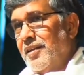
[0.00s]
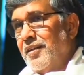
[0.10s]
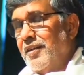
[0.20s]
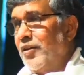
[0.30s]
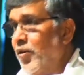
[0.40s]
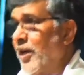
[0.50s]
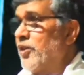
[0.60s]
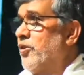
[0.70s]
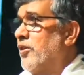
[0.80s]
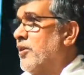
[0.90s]
Look at
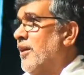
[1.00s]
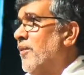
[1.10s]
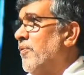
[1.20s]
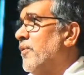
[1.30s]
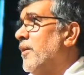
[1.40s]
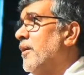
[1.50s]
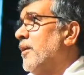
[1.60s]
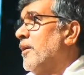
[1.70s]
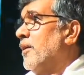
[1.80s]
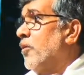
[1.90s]
yourself,
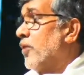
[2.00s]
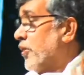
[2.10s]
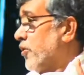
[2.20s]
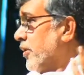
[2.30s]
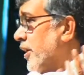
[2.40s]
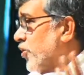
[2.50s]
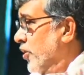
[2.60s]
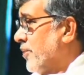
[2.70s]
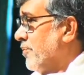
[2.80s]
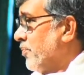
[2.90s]
look at your
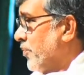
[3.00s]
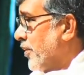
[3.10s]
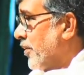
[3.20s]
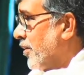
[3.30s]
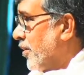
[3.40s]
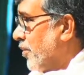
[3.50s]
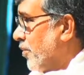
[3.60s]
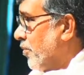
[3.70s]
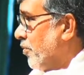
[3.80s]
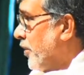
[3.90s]
nation.
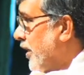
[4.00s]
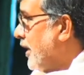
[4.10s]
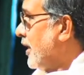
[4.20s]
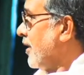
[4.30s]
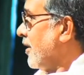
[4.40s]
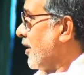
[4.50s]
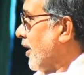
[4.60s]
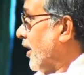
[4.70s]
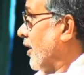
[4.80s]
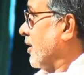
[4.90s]
We
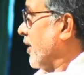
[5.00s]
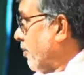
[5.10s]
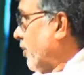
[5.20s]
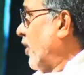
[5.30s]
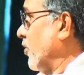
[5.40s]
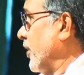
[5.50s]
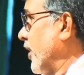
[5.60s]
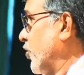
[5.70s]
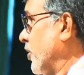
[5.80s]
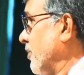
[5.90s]
are a proud
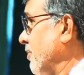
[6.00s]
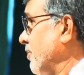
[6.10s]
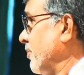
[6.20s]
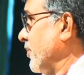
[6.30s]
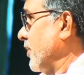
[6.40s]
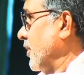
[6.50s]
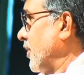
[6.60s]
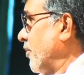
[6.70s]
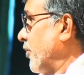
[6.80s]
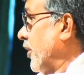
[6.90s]
nation.
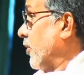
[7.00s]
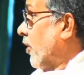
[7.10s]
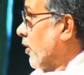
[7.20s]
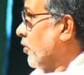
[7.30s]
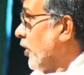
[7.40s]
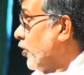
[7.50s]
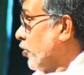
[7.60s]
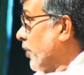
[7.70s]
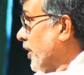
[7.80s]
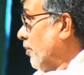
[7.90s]
We are not going to
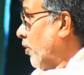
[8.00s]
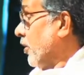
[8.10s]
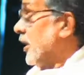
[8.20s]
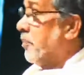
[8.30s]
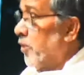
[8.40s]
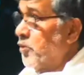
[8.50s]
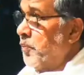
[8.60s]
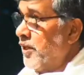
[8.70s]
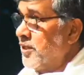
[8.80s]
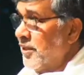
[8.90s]
become only a
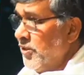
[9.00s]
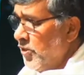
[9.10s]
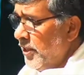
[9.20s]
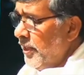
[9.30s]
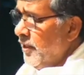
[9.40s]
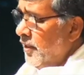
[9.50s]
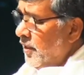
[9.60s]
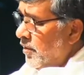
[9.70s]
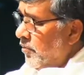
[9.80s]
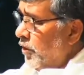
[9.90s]
prosperous country.
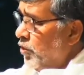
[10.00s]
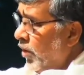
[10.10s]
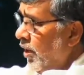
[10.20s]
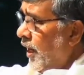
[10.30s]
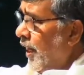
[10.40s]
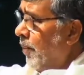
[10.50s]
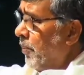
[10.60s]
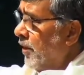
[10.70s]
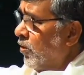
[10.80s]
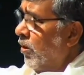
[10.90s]
With your help,
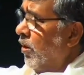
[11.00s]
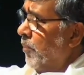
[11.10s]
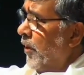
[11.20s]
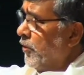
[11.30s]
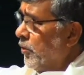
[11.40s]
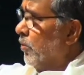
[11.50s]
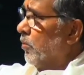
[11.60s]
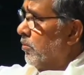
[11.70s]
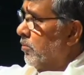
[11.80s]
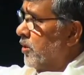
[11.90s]
I call upon
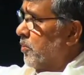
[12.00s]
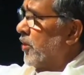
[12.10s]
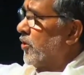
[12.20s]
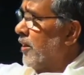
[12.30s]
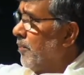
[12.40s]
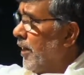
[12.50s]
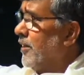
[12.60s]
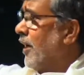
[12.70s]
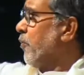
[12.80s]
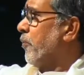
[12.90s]
you, especially my
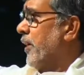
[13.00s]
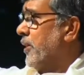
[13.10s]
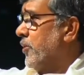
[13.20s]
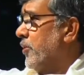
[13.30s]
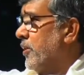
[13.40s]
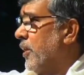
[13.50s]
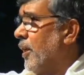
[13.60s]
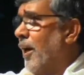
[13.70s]
young friends.